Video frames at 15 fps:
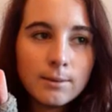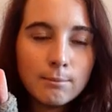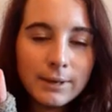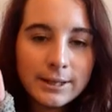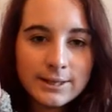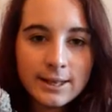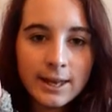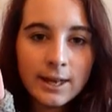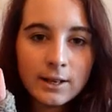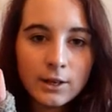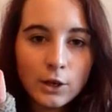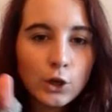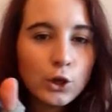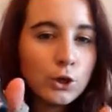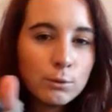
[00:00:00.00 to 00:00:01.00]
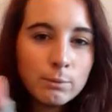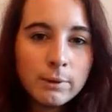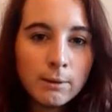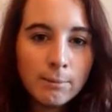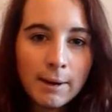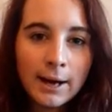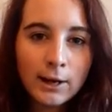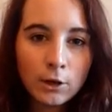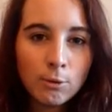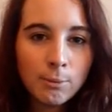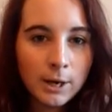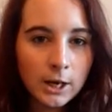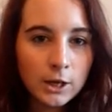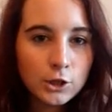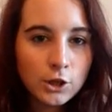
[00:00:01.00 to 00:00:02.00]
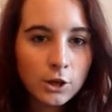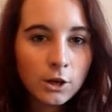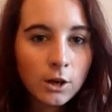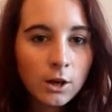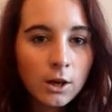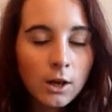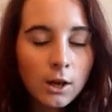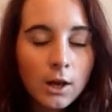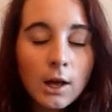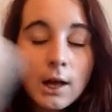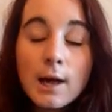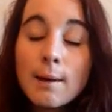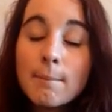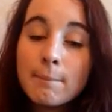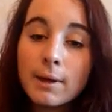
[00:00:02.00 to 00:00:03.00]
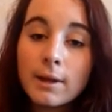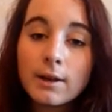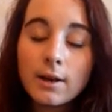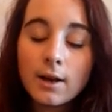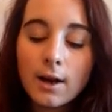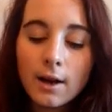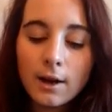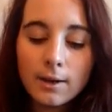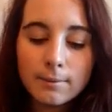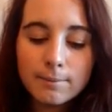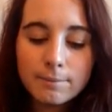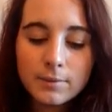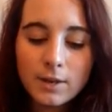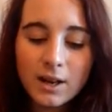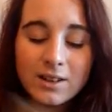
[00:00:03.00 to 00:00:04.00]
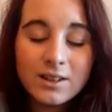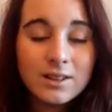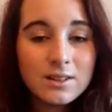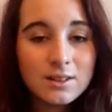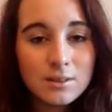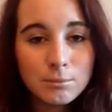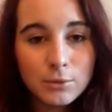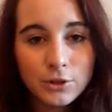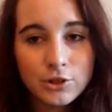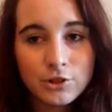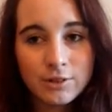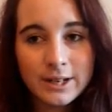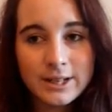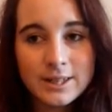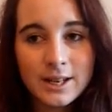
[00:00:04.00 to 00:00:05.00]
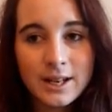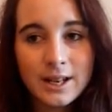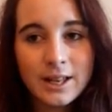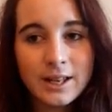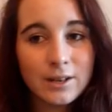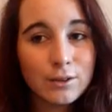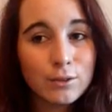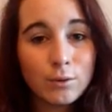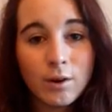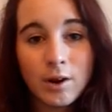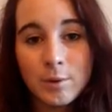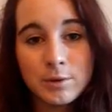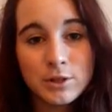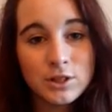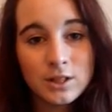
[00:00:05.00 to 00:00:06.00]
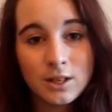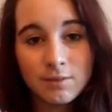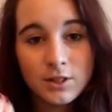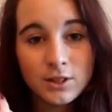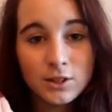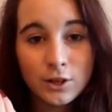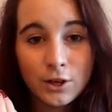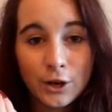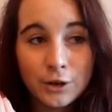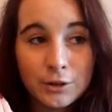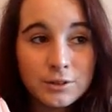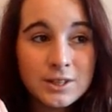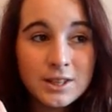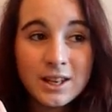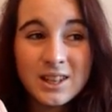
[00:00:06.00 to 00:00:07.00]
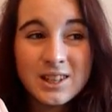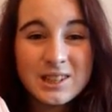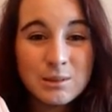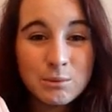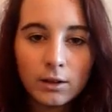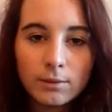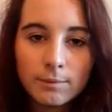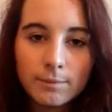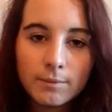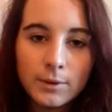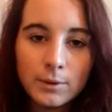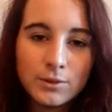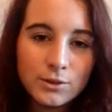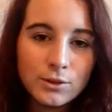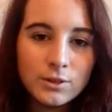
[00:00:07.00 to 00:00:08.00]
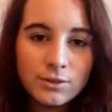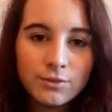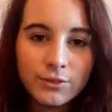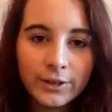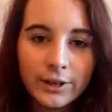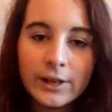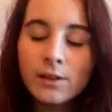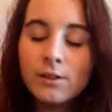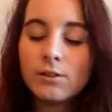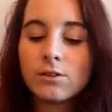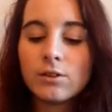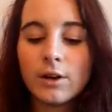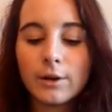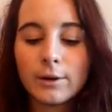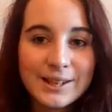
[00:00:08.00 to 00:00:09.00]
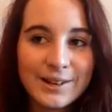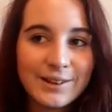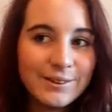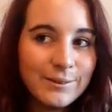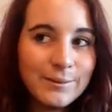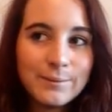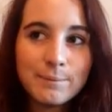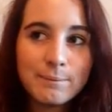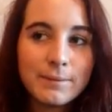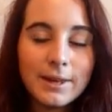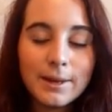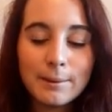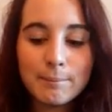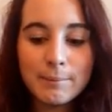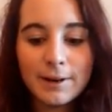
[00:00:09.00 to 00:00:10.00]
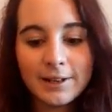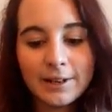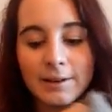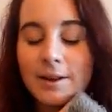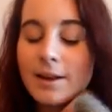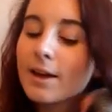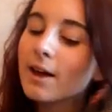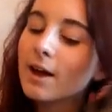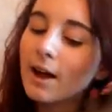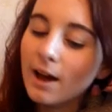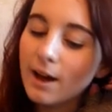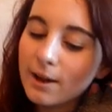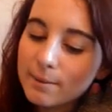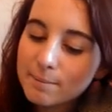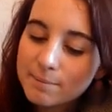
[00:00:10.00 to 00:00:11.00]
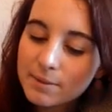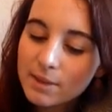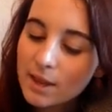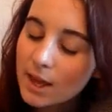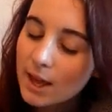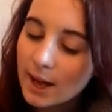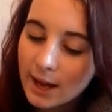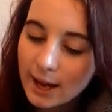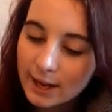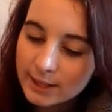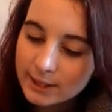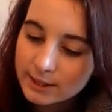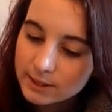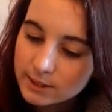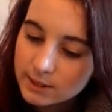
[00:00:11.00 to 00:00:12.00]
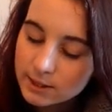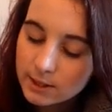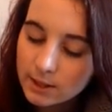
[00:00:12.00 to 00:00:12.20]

my skin could be a bad combination. But I needed a moisturiser, and I thought I would just give this a go, seeing as it's duty free. So yeah, bargain. And